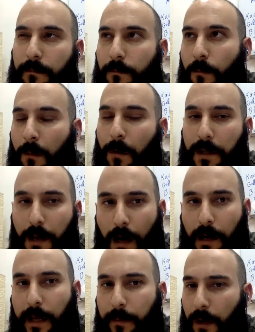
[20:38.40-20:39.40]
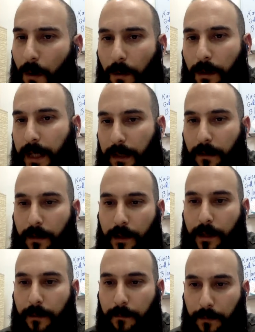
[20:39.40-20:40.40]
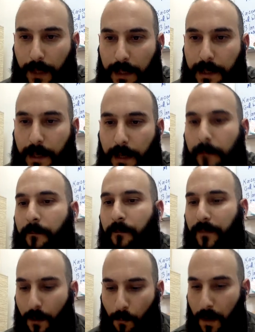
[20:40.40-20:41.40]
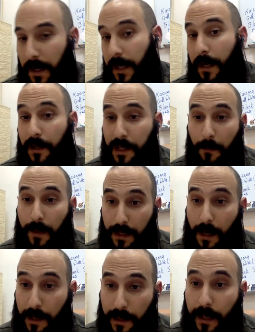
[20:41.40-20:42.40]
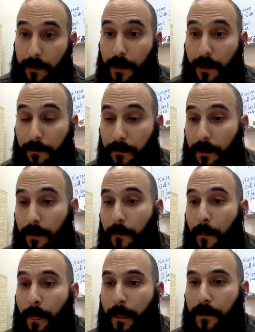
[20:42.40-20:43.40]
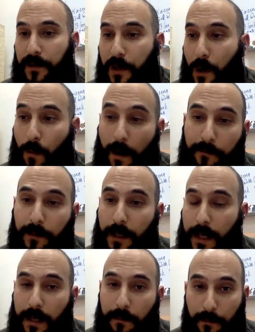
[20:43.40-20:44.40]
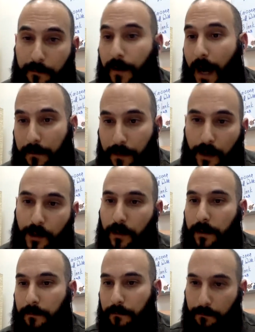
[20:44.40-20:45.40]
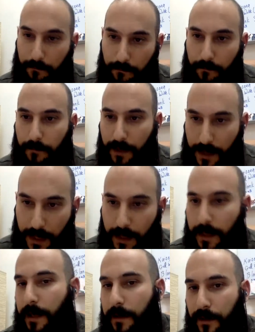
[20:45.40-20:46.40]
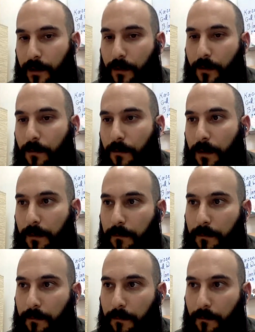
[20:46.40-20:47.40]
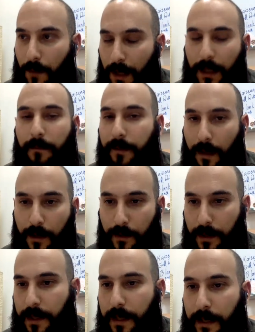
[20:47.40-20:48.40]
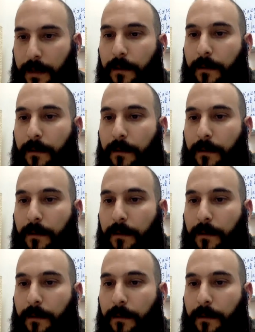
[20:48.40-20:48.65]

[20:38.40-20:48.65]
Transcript: when we're talking about Old English, let's say, what years are we talking about? So roughly 500 CE to 1100 CE.